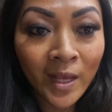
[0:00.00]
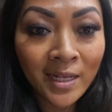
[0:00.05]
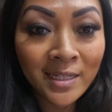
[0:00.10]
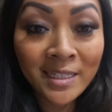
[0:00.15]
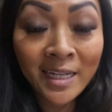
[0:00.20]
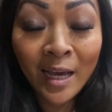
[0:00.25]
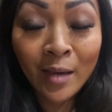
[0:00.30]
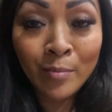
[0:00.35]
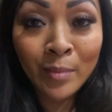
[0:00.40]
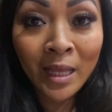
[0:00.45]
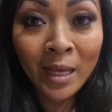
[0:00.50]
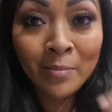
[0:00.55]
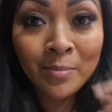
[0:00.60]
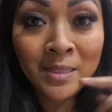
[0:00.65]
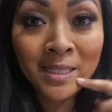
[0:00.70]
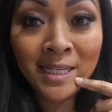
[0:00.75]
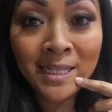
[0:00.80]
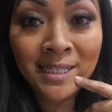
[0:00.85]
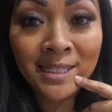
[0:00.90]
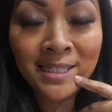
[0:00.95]
time
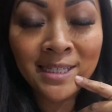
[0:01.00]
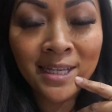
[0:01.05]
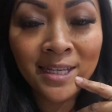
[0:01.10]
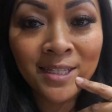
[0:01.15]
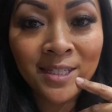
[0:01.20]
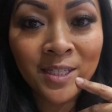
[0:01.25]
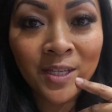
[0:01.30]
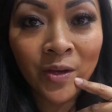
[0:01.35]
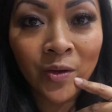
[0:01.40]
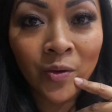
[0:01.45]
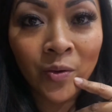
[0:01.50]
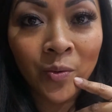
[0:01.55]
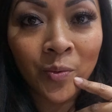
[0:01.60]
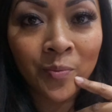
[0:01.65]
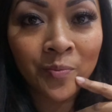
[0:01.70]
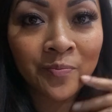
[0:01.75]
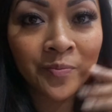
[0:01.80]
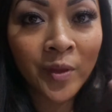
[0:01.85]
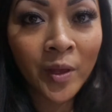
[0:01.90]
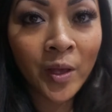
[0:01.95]
lapse this. So
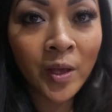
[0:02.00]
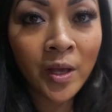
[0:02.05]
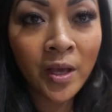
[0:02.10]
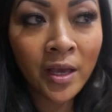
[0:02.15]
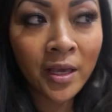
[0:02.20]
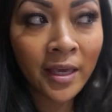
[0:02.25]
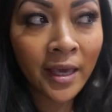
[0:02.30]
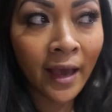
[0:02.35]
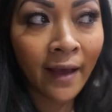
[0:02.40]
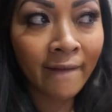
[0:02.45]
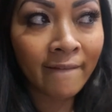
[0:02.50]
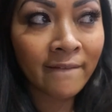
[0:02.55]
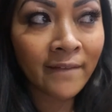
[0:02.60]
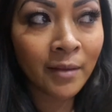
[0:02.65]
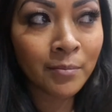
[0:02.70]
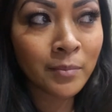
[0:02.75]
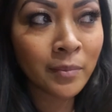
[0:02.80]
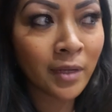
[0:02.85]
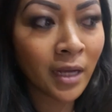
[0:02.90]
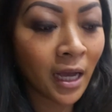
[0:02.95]
yeah,
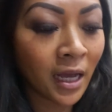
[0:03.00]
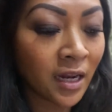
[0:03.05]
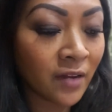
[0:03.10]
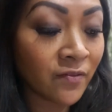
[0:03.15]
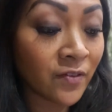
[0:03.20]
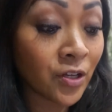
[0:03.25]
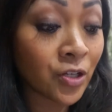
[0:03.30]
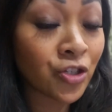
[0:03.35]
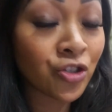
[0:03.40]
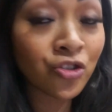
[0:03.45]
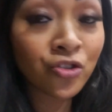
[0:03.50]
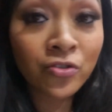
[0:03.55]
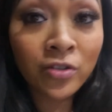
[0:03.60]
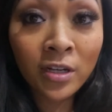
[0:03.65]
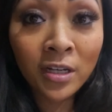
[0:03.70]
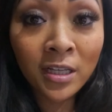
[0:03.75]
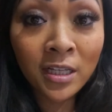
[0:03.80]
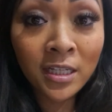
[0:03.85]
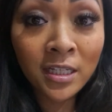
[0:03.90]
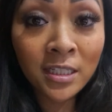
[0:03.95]
kind of
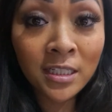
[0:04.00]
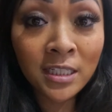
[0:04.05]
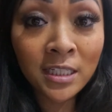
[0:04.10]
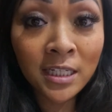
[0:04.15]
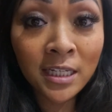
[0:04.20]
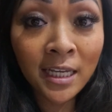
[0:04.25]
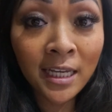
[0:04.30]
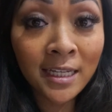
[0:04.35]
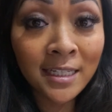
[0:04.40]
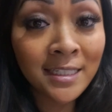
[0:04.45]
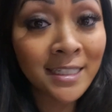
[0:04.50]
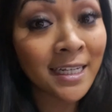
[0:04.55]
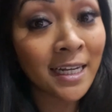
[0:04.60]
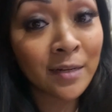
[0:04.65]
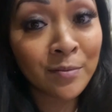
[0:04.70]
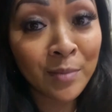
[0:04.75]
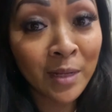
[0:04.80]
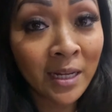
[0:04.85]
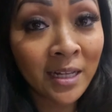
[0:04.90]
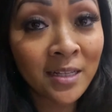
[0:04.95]
struggling to get
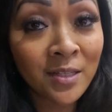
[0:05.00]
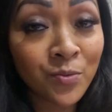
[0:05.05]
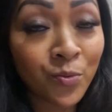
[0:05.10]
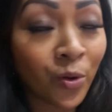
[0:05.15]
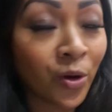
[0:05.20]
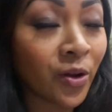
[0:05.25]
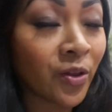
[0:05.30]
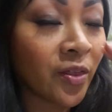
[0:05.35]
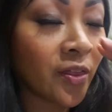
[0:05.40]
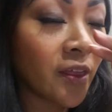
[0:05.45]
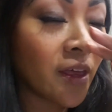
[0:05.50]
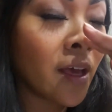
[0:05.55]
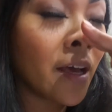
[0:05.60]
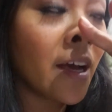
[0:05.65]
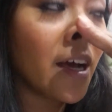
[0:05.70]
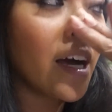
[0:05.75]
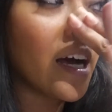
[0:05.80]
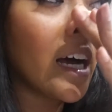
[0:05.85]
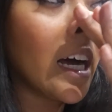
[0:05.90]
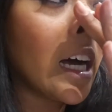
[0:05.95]
10 minutes worth
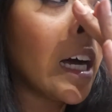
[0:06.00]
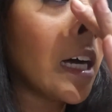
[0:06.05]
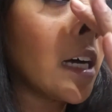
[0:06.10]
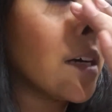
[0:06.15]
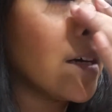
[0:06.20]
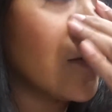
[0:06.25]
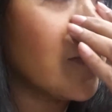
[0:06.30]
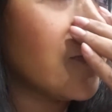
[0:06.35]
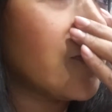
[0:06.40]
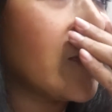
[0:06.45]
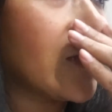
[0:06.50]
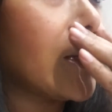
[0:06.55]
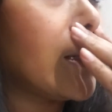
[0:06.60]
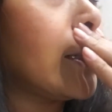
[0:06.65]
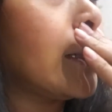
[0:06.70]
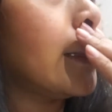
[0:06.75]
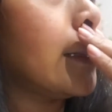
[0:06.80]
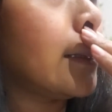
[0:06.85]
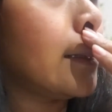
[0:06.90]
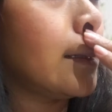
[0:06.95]
of
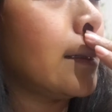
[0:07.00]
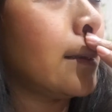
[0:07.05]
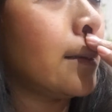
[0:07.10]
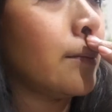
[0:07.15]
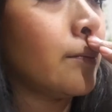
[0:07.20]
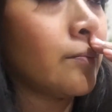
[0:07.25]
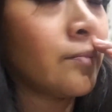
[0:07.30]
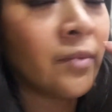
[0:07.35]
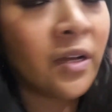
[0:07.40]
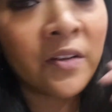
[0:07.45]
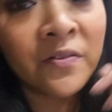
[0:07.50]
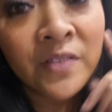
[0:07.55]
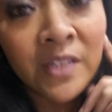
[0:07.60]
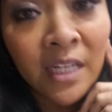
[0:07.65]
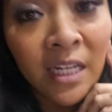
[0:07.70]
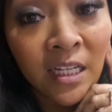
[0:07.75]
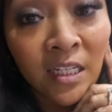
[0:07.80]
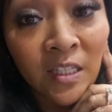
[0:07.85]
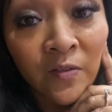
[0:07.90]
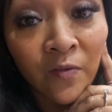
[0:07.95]

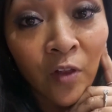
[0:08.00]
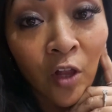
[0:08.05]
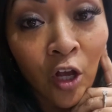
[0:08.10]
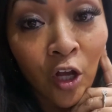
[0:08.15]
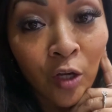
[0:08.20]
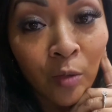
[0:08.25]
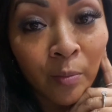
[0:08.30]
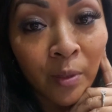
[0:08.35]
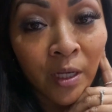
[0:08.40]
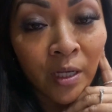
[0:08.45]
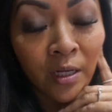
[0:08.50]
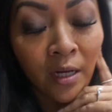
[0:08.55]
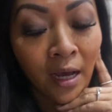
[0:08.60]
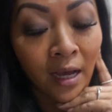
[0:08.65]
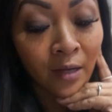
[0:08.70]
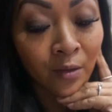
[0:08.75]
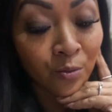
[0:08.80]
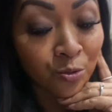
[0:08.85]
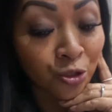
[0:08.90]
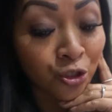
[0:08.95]
today's vlog, but
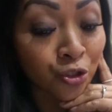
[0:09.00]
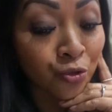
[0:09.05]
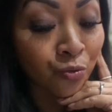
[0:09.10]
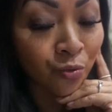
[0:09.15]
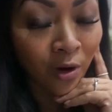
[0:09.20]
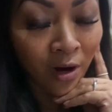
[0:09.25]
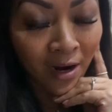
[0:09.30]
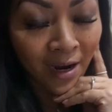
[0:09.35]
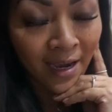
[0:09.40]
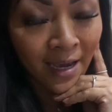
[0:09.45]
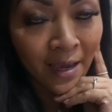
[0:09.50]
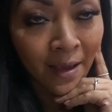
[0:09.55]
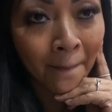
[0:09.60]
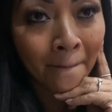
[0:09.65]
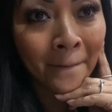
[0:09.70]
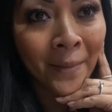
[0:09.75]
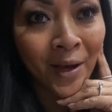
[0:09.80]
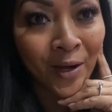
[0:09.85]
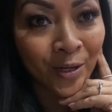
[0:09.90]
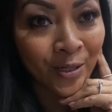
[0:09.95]
I will try
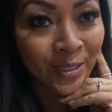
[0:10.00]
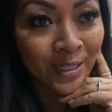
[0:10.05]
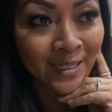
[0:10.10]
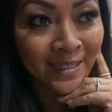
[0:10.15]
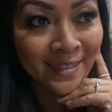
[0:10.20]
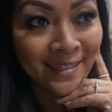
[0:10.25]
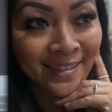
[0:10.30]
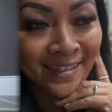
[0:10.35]
my hardest.